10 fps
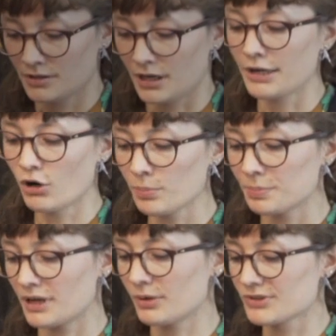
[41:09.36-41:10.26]
I hope
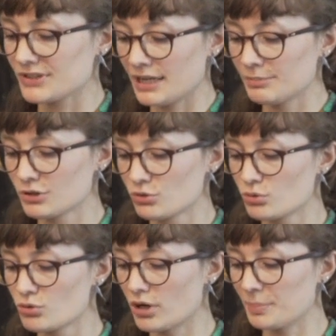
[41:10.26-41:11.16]
I was able to
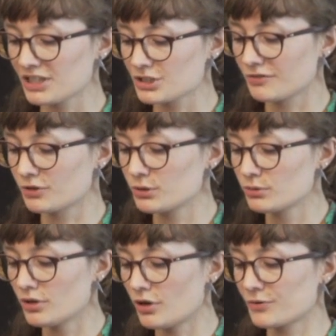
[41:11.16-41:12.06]
draw a picture for
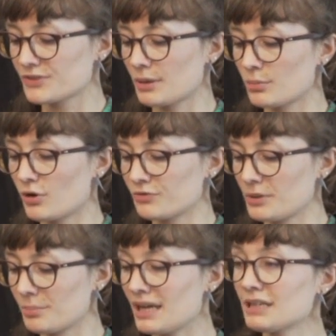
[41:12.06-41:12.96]
you of some of
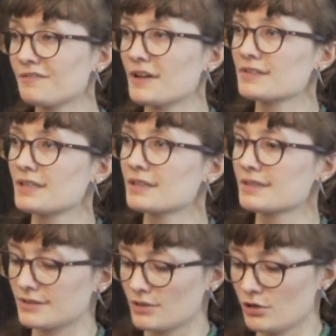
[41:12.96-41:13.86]
the many
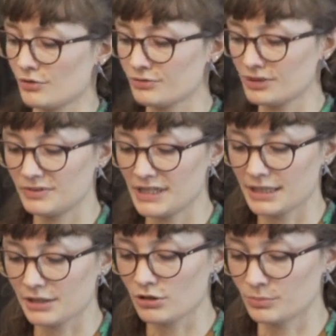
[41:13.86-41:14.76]
facets of the
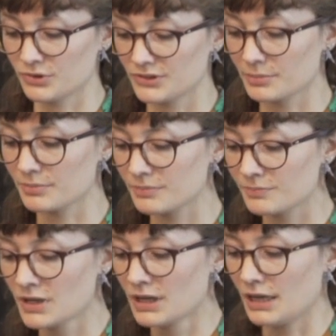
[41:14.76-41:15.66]
Vienna Clock Museum
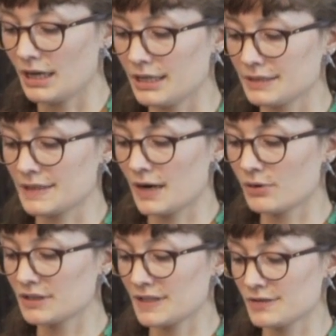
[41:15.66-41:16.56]
and
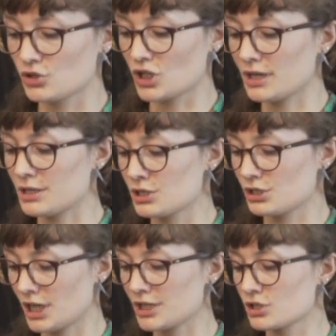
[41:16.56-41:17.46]
how it has
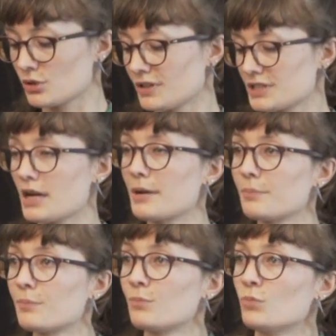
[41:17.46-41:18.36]
changed over
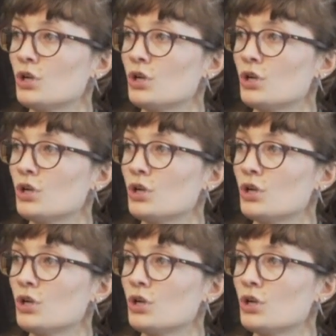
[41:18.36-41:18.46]
time.